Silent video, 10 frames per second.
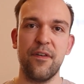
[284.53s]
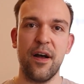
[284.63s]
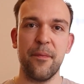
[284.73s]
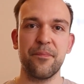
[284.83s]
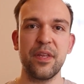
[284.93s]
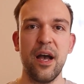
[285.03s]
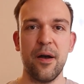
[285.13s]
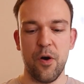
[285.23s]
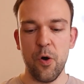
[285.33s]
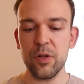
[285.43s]

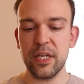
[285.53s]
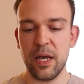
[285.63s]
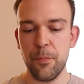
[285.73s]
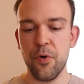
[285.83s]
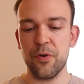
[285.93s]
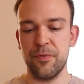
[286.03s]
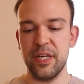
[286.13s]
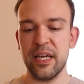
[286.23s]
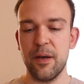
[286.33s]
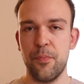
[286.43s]
holding a book,
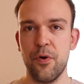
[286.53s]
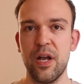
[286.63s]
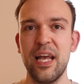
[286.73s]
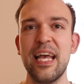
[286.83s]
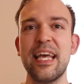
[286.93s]
reading a book,